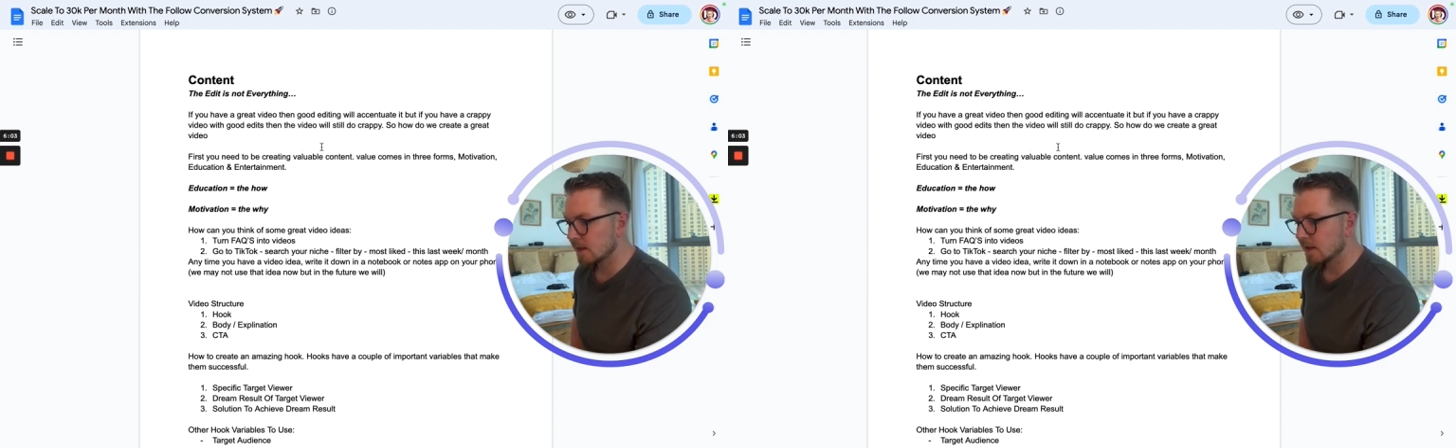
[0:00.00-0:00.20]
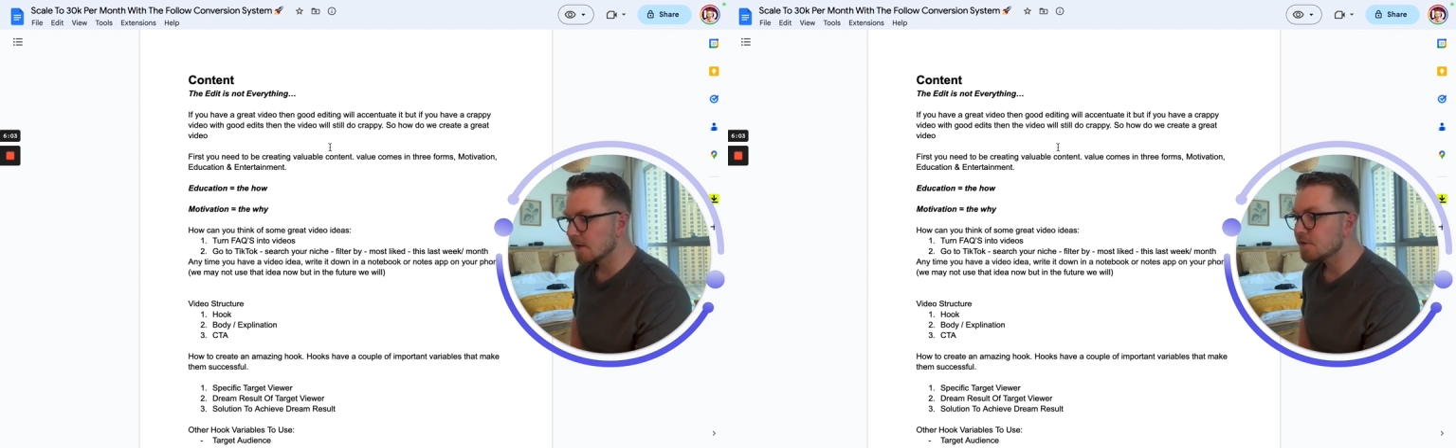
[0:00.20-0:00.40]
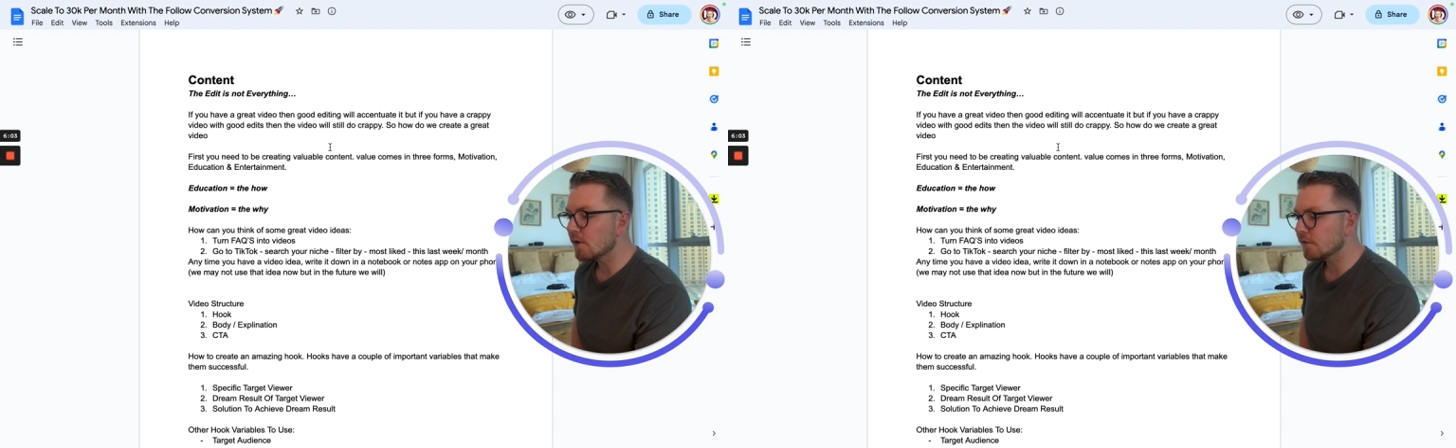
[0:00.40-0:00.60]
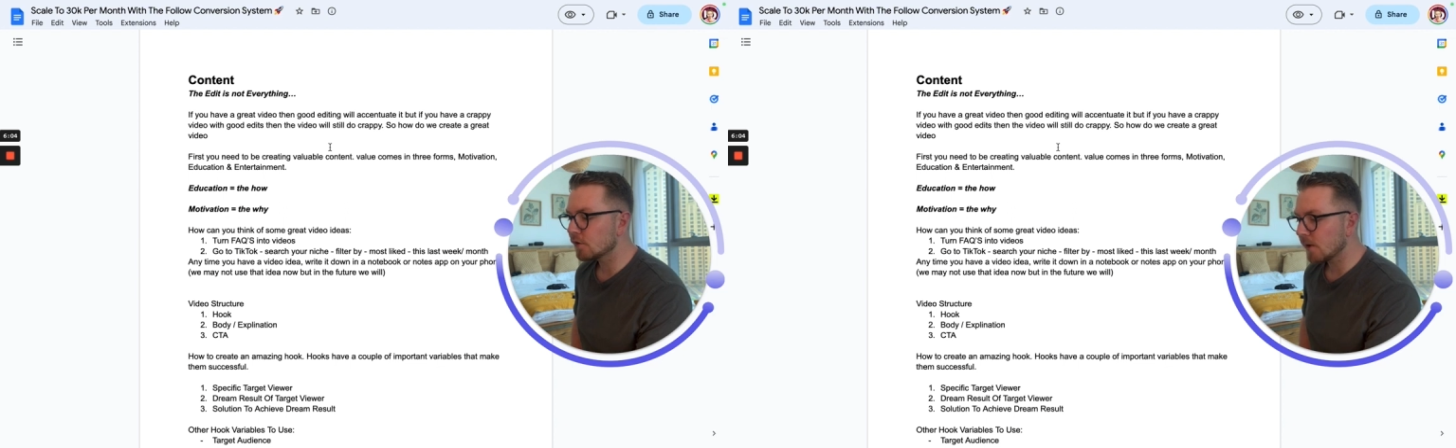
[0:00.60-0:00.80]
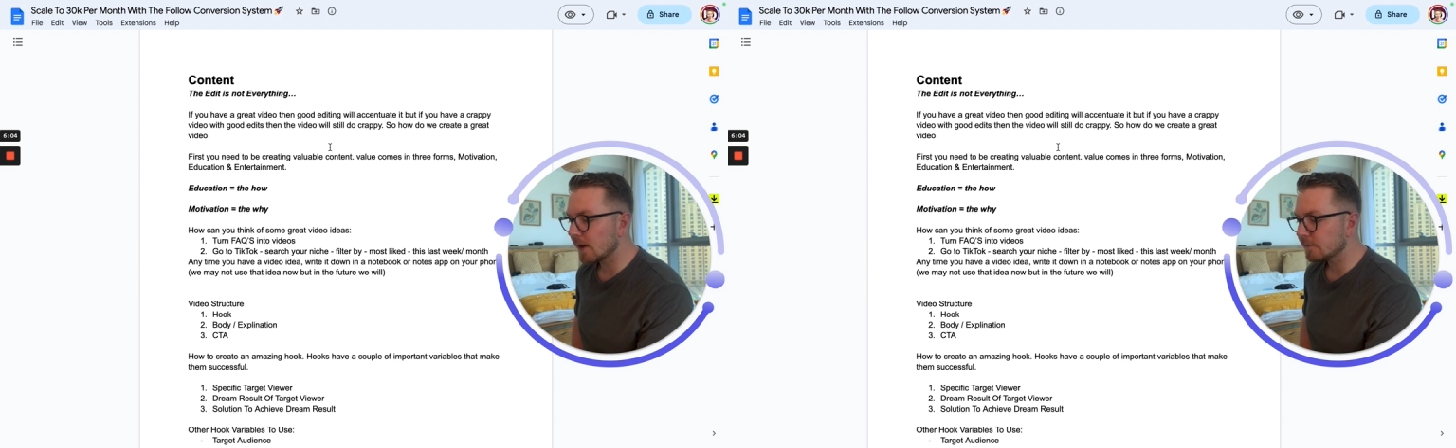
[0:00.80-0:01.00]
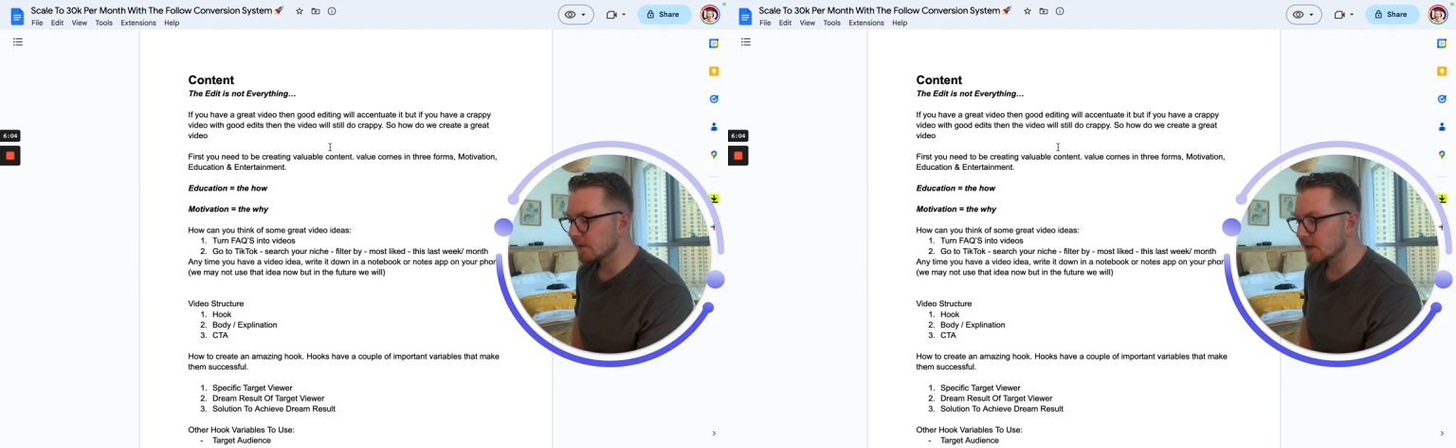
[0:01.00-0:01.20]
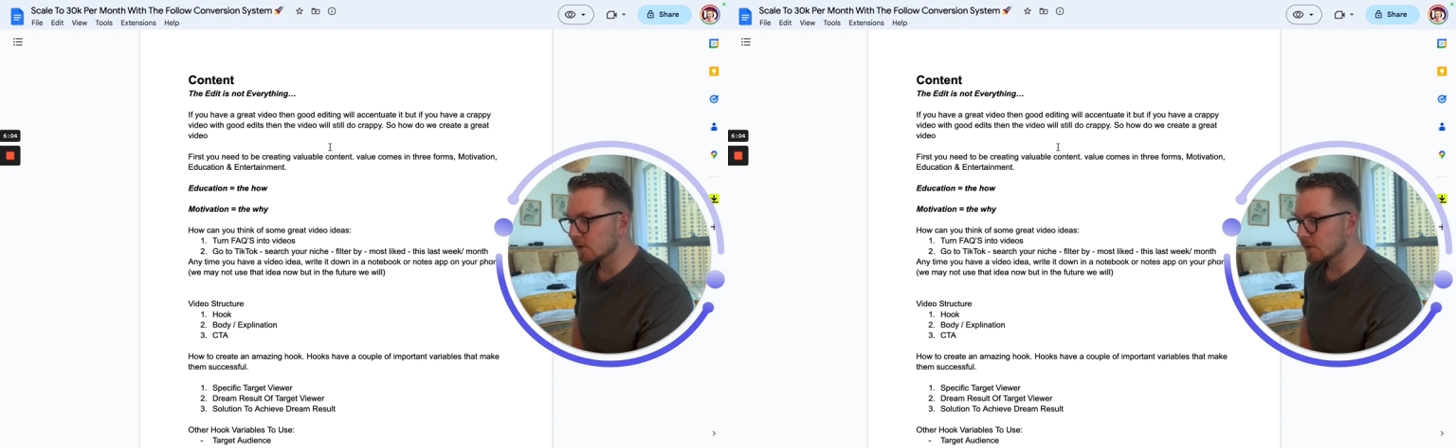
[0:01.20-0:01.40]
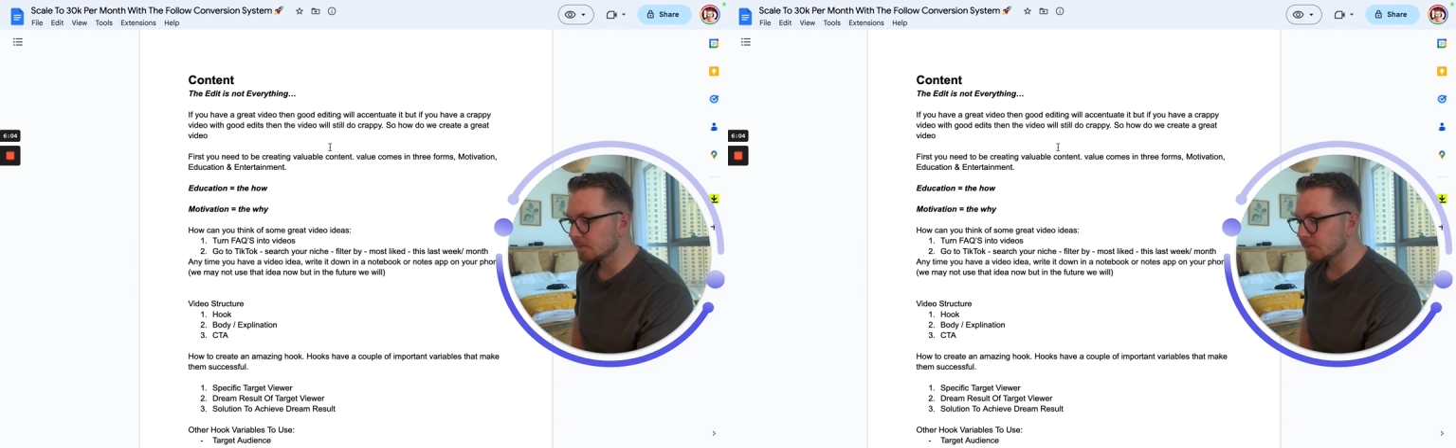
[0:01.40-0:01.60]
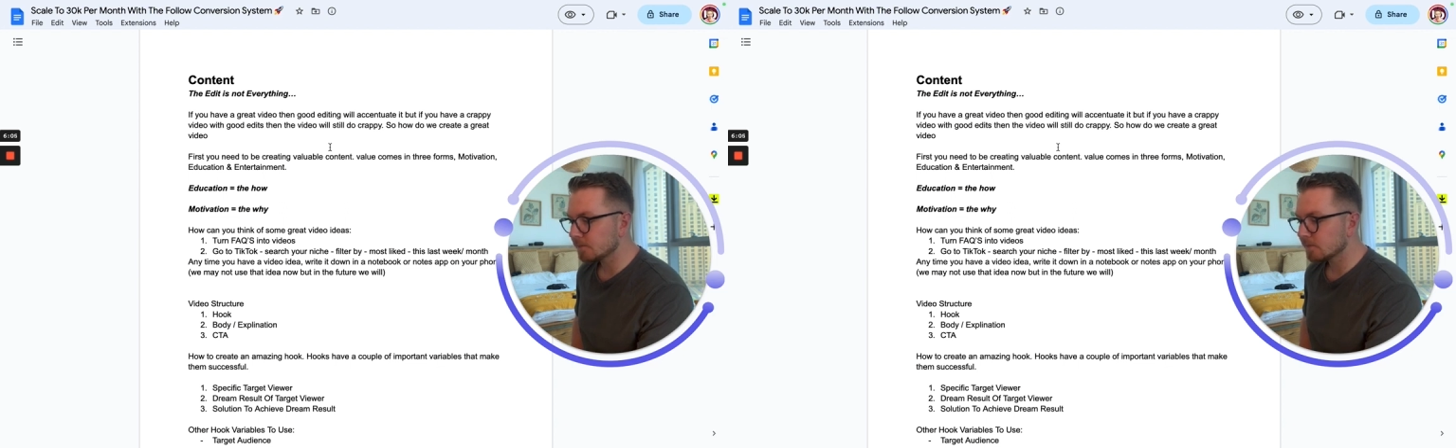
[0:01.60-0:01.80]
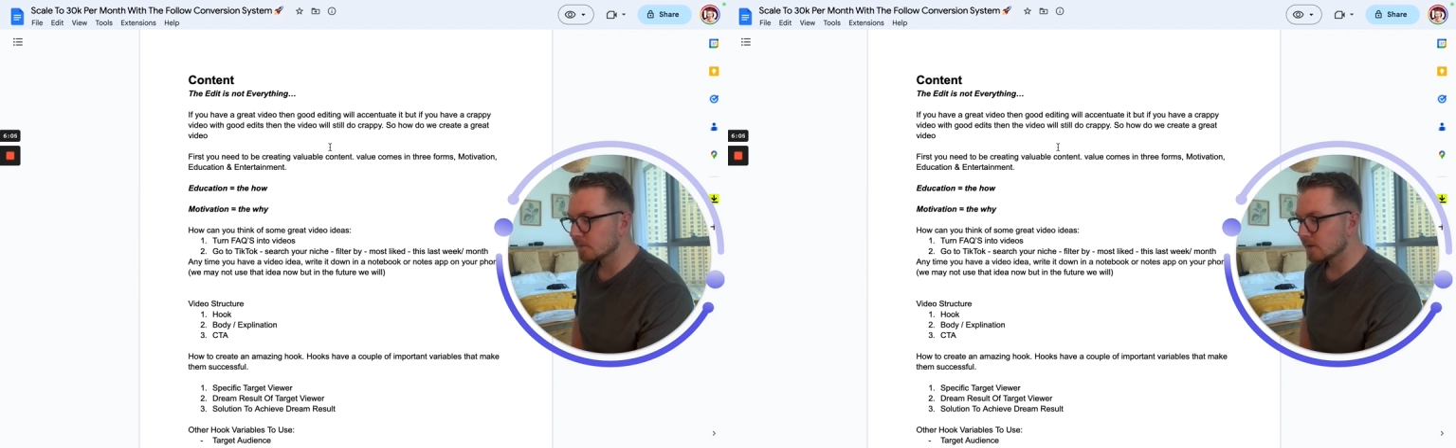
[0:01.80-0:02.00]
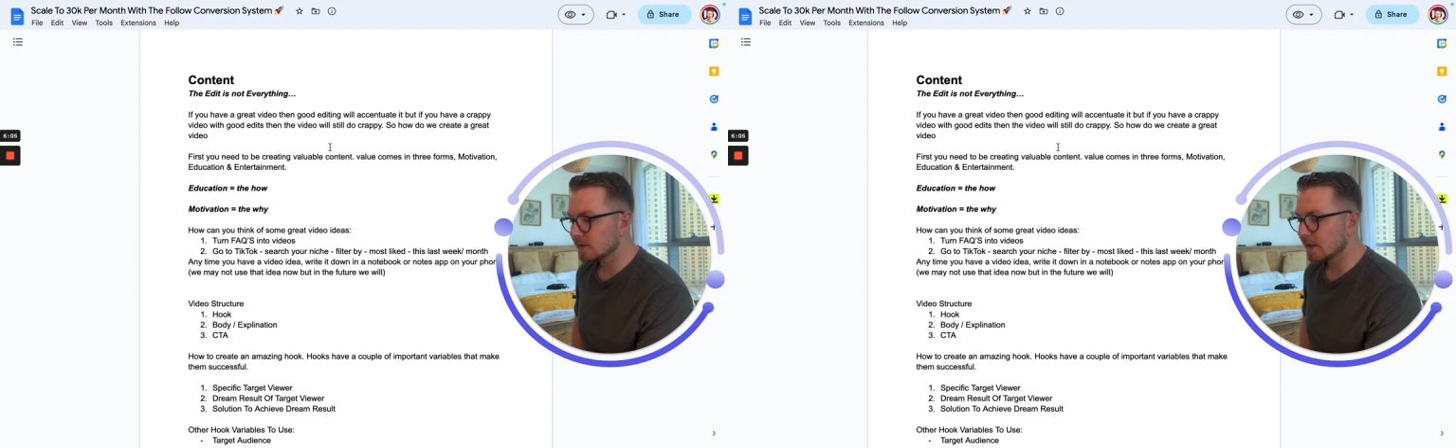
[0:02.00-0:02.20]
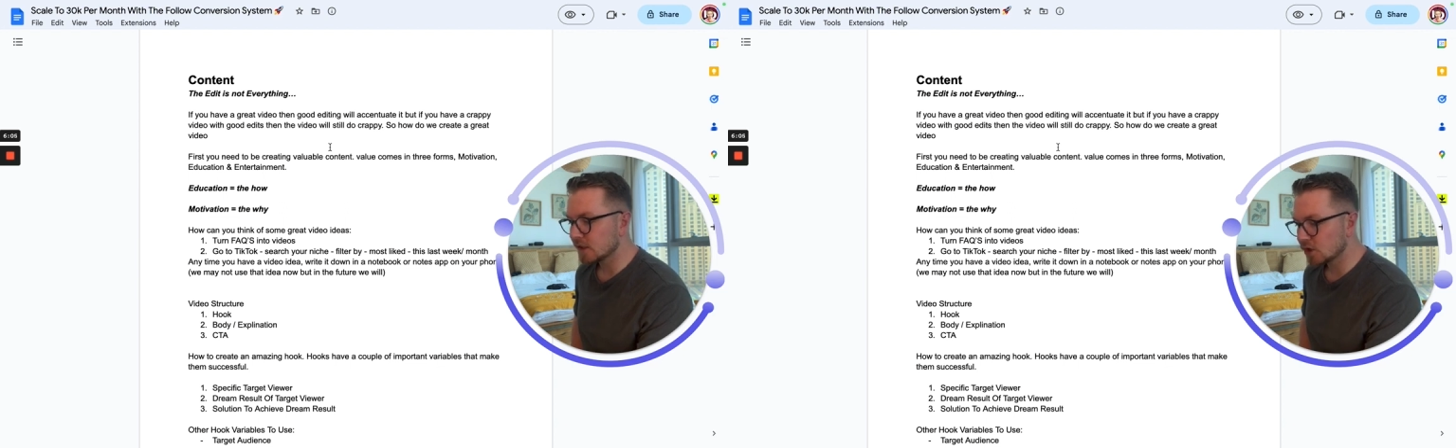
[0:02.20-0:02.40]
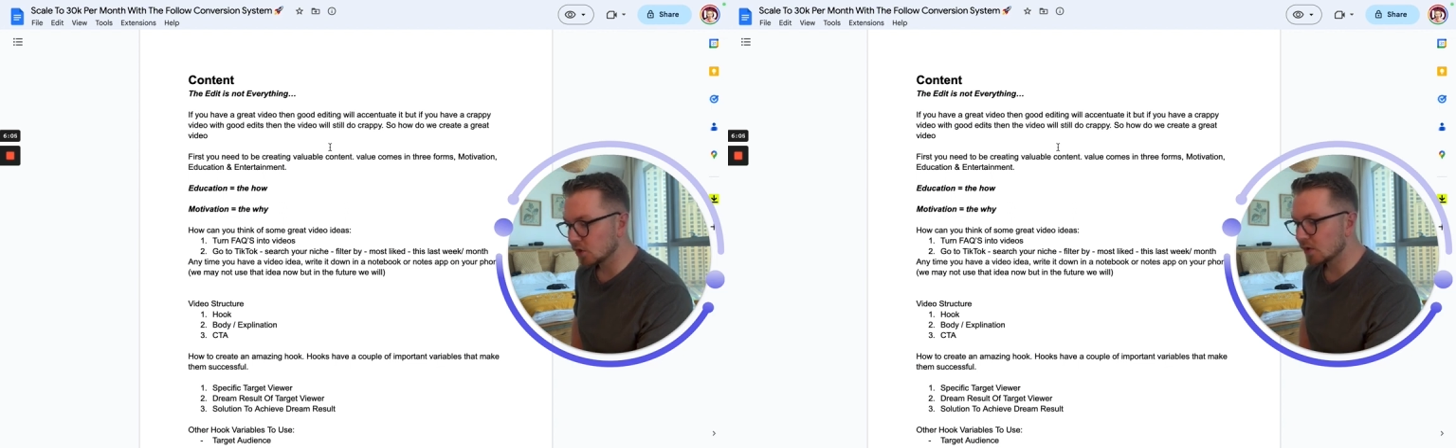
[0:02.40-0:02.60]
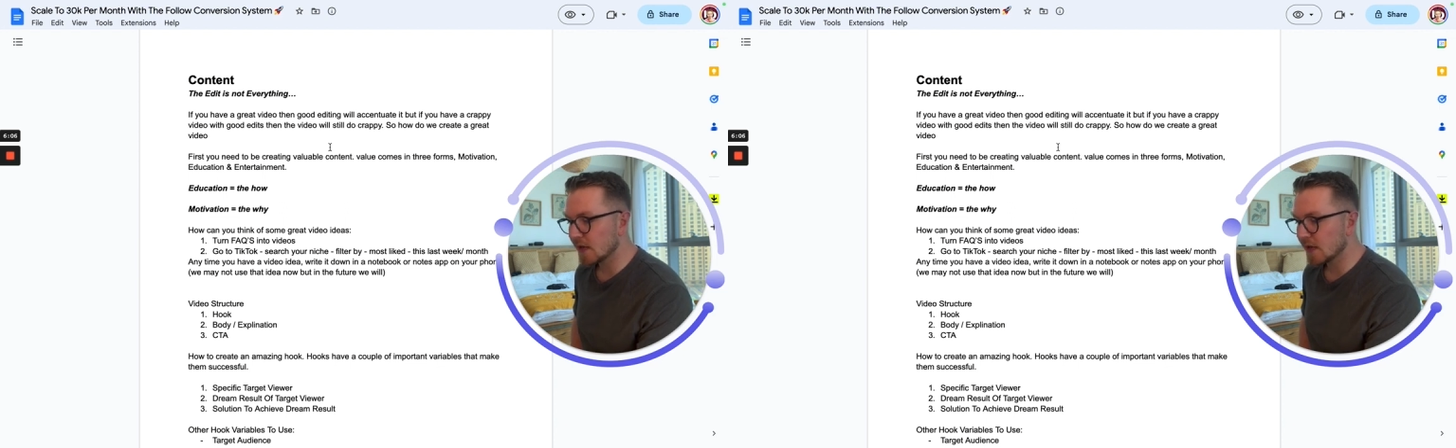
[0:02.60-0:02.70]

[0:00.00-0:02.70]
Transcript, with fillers: If you have a great video, then good